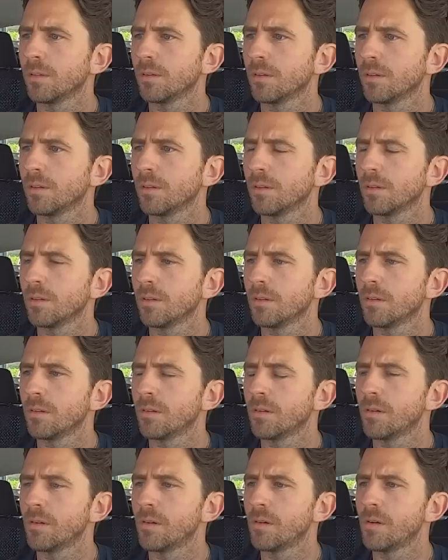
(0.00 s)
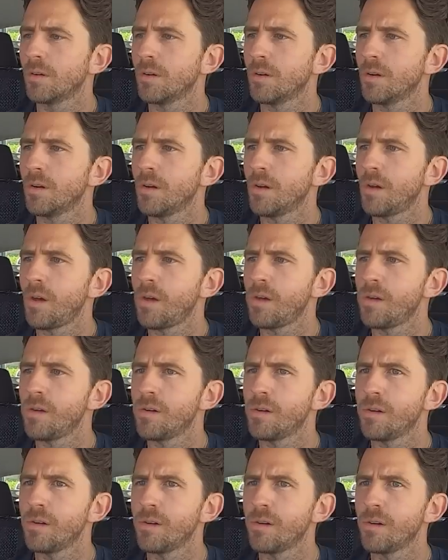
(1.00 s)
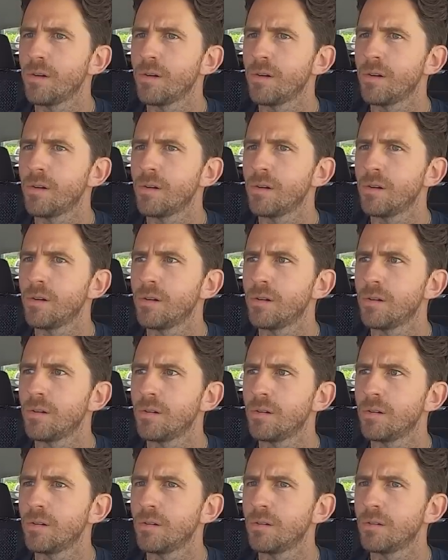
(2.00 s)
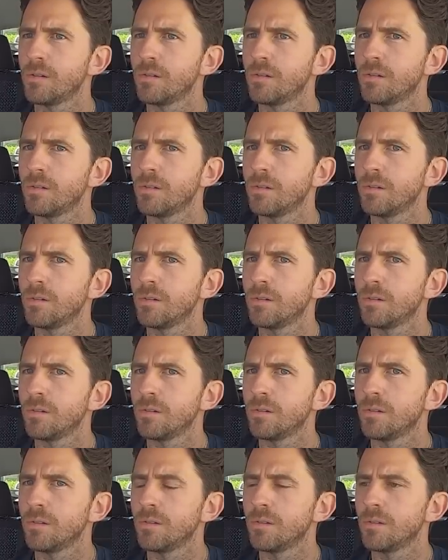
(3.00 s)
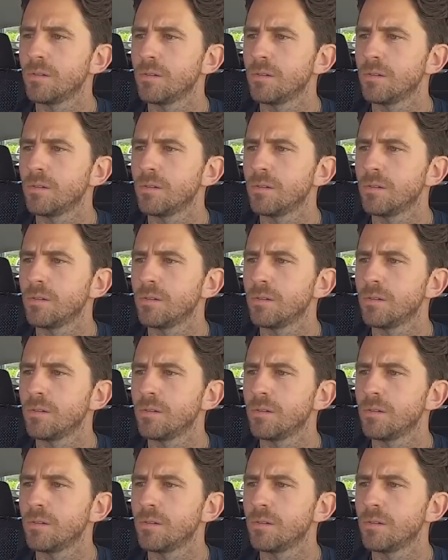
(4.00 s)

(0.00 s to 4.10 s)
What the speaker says: (silent)